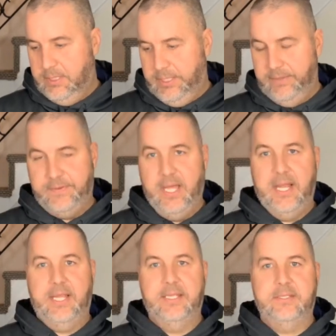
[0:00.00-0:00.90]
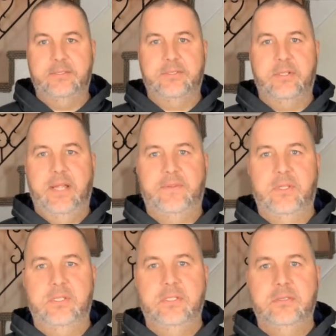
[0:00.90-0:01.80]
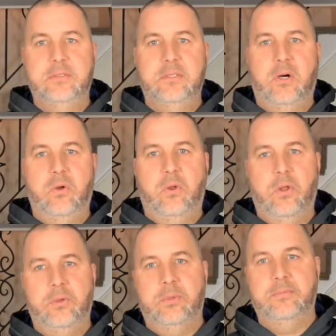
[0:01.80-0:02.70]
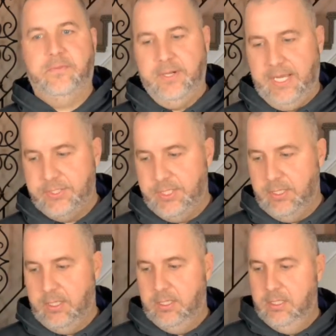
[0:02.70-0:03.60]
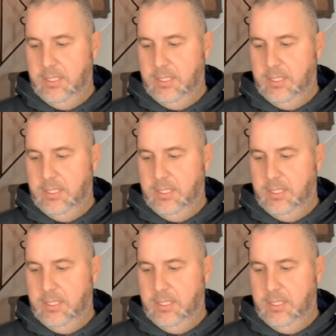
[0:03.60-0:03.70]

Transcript: If not, I guess I'm just going to have to hold on to them for next year.